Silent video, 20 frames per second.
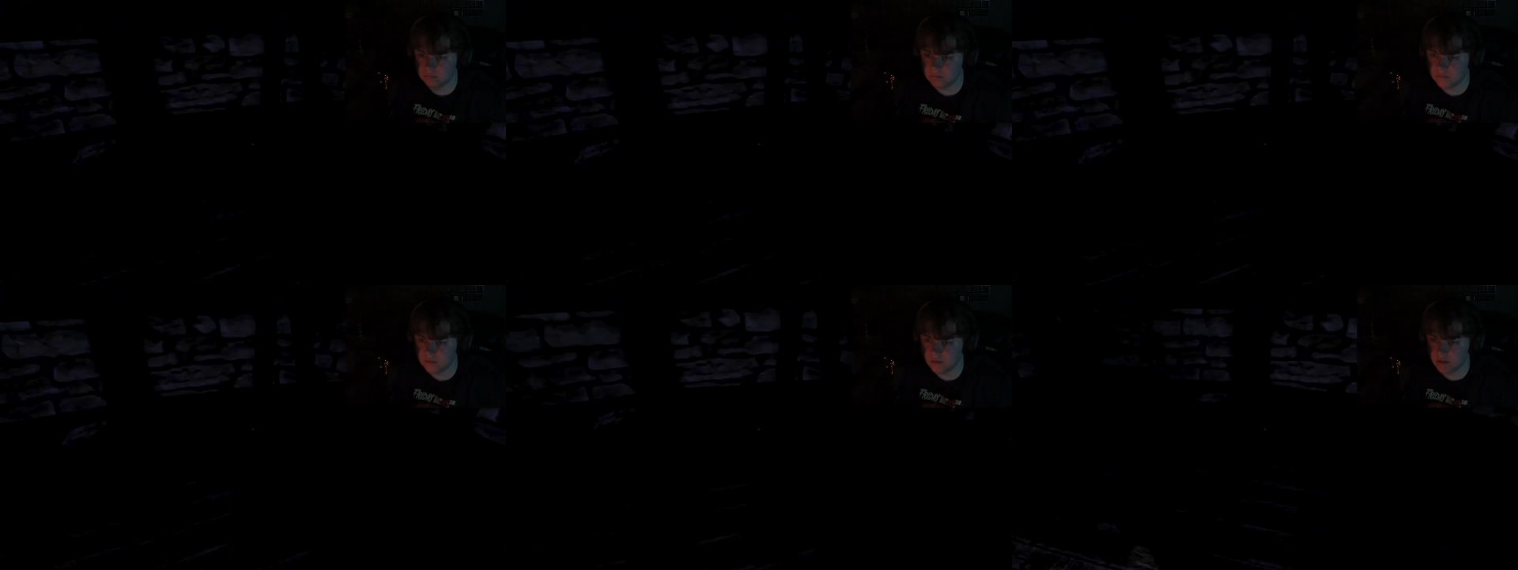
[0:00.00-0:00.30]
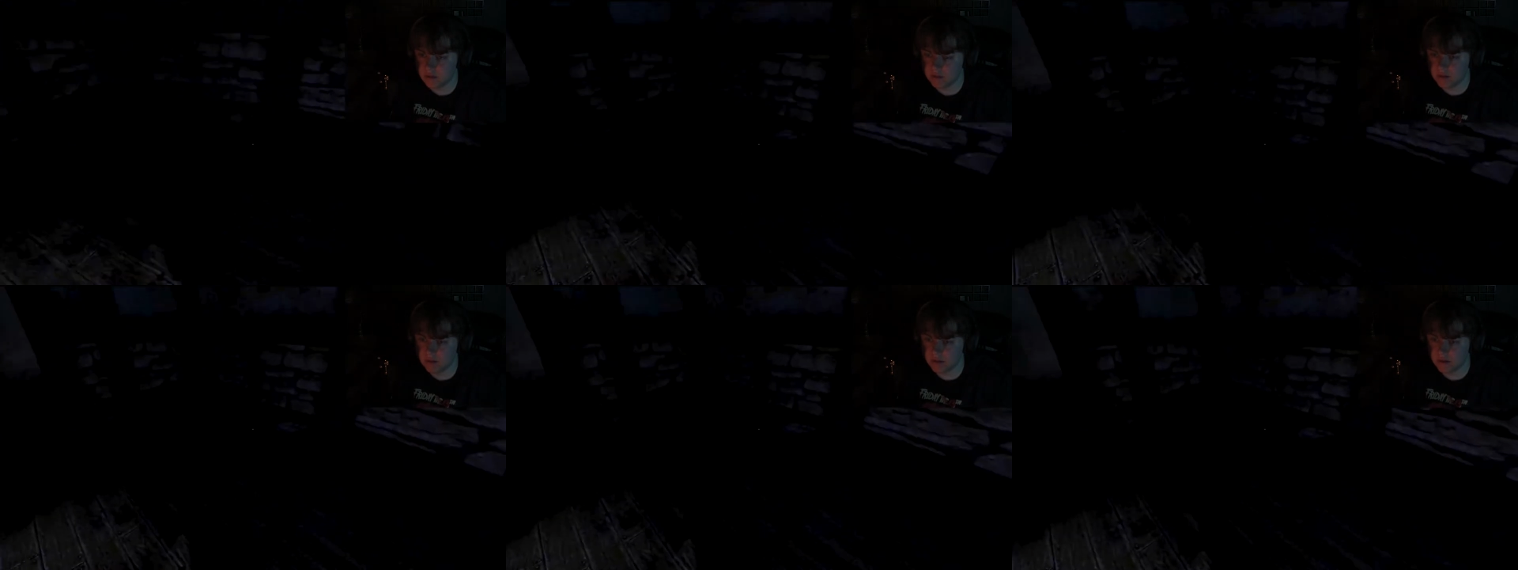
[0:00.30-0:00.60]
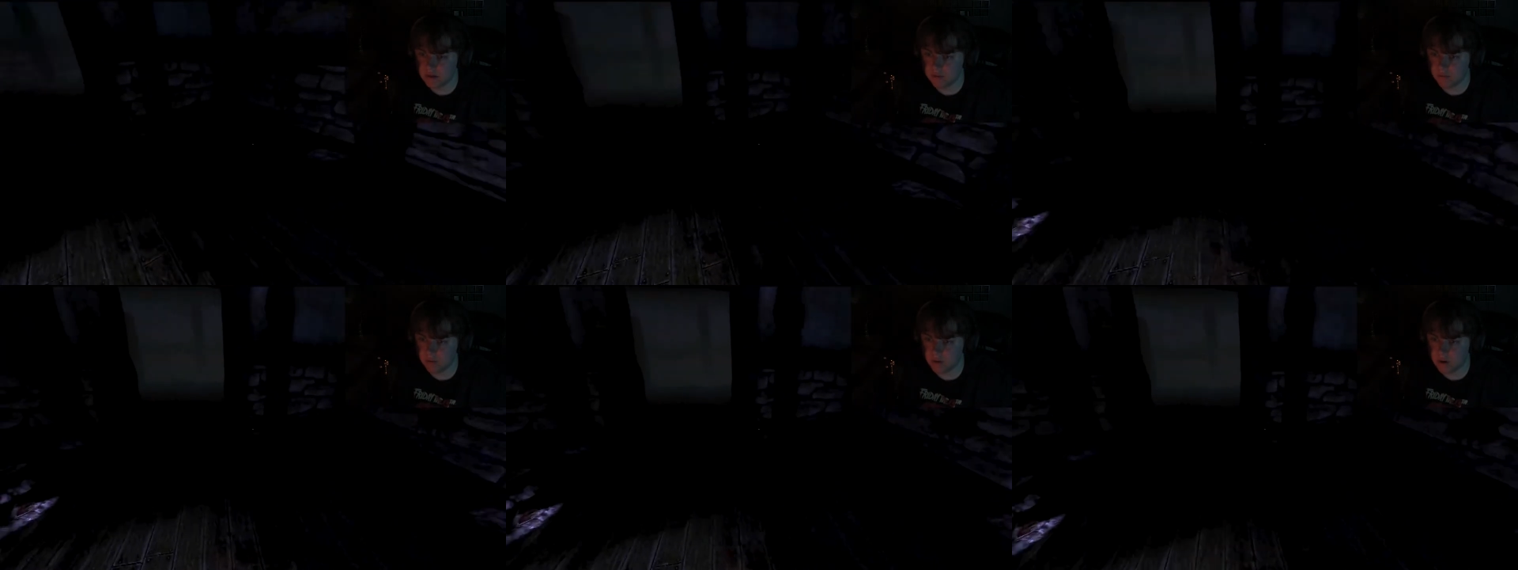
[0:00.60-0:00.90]
They are
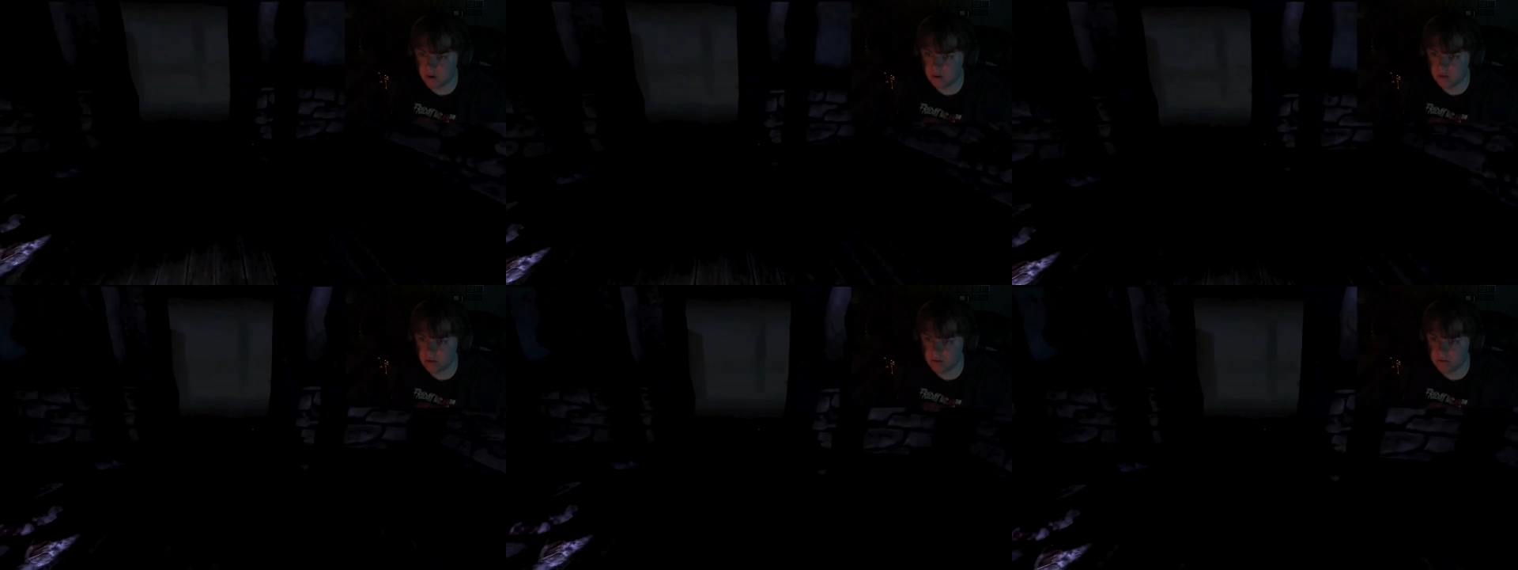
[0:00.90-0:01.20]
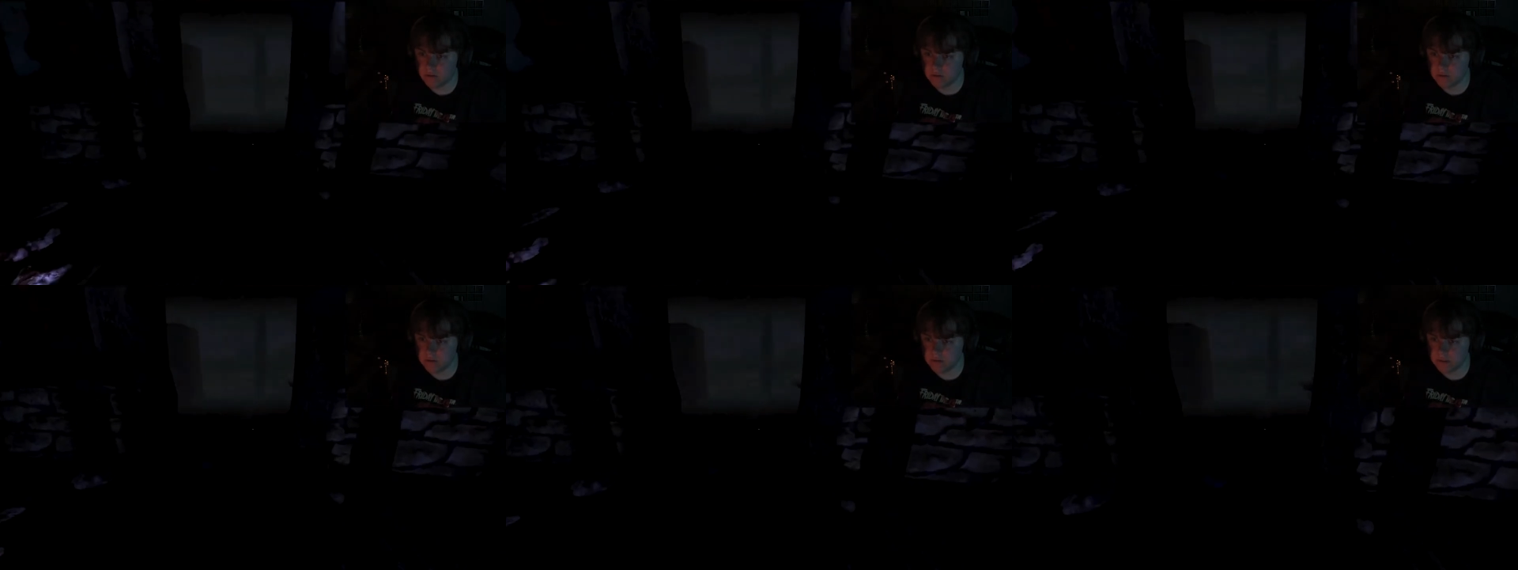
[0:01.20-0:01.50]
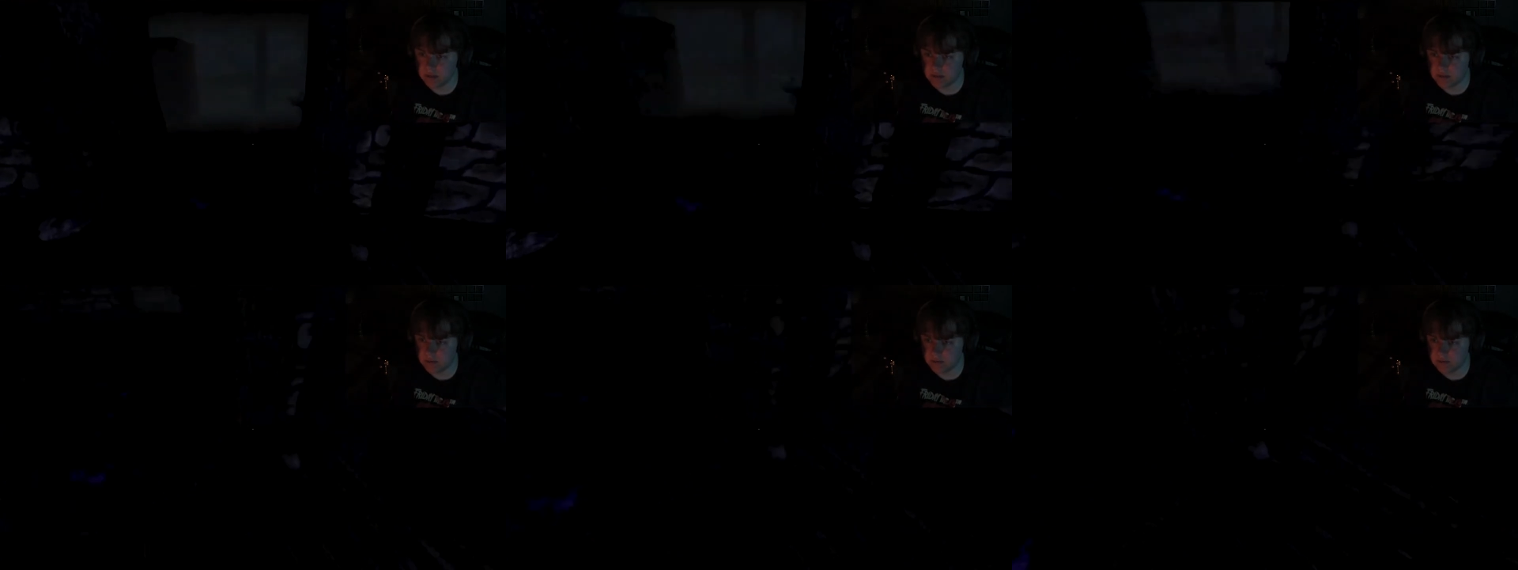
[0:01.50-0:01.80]
now all
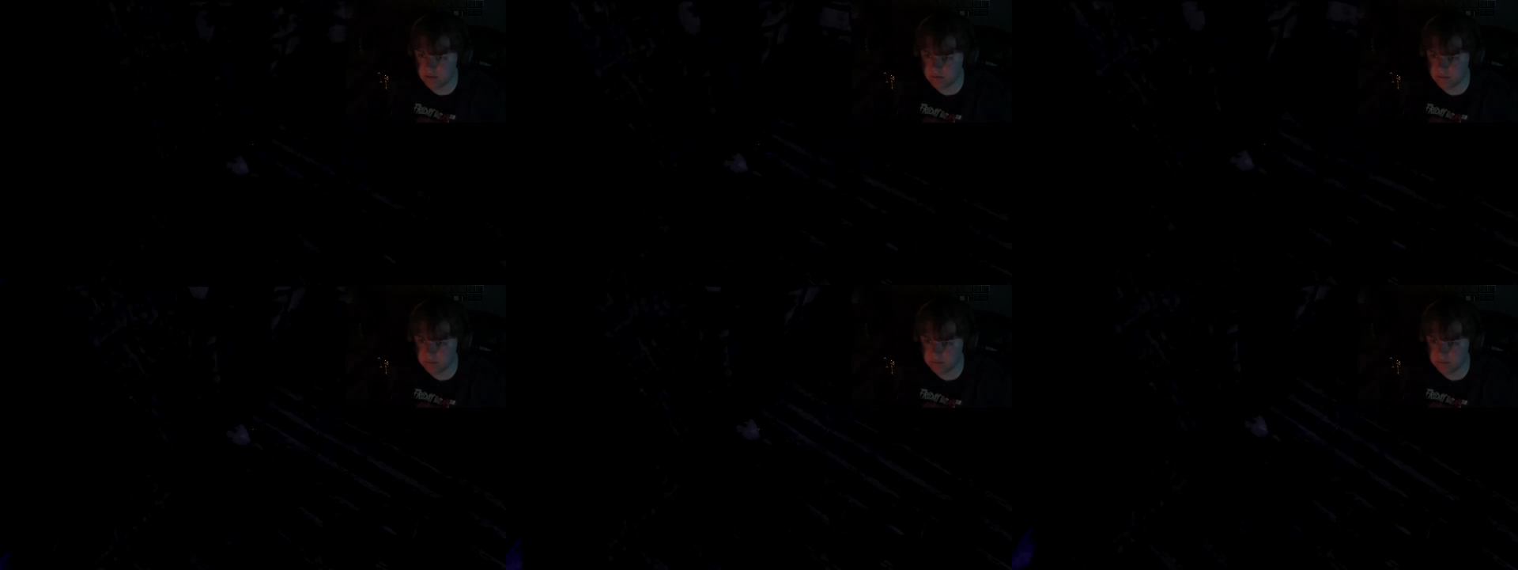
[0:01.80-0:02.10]
deaded.